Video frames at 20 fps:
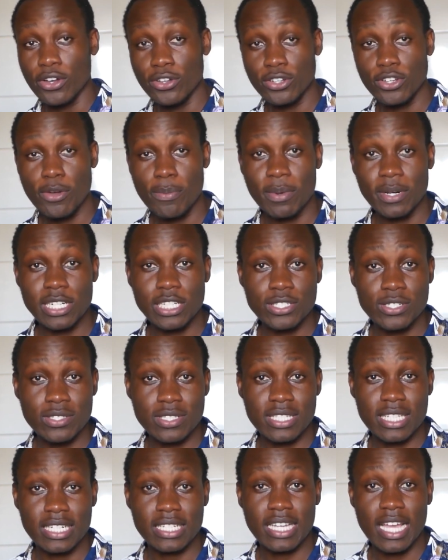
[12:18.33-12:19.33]
Only
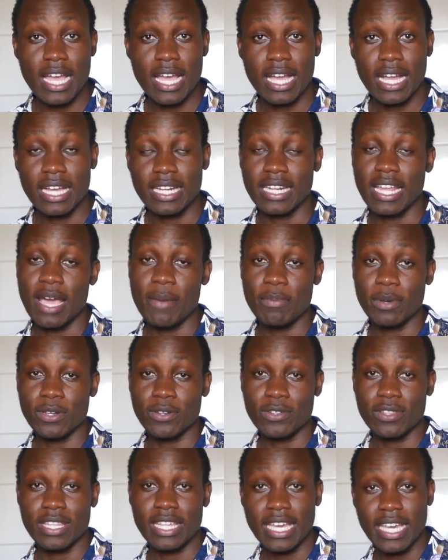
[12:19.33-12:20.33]
operations that can happen
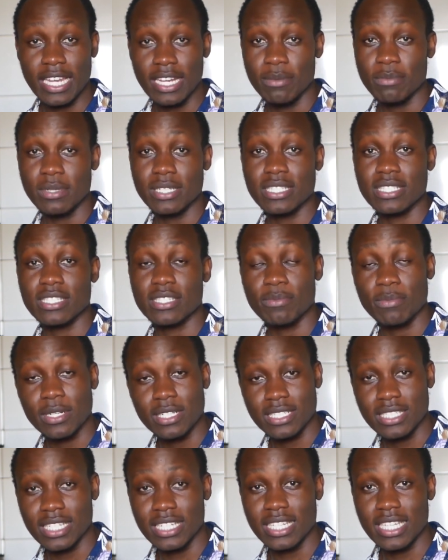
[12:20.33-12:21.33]
on the elements
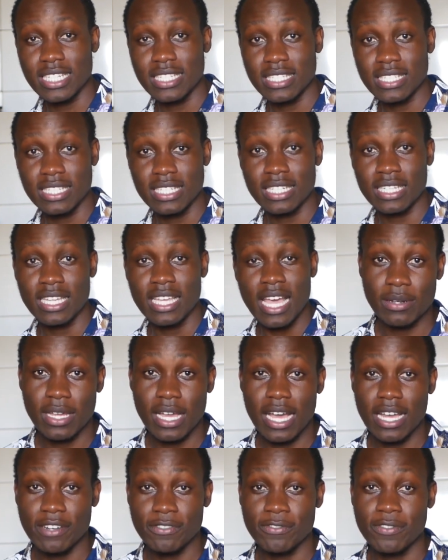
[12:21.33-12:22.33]
simultaneously
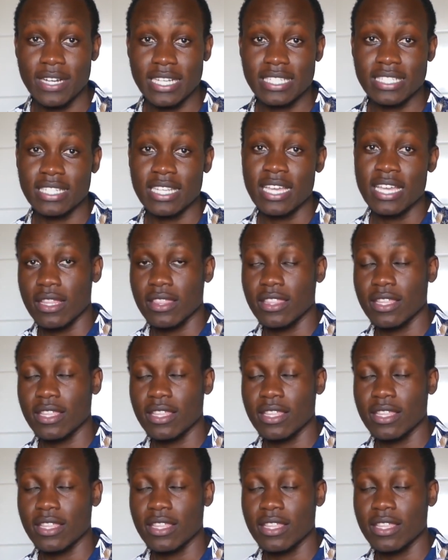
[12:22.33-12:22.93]
are fast.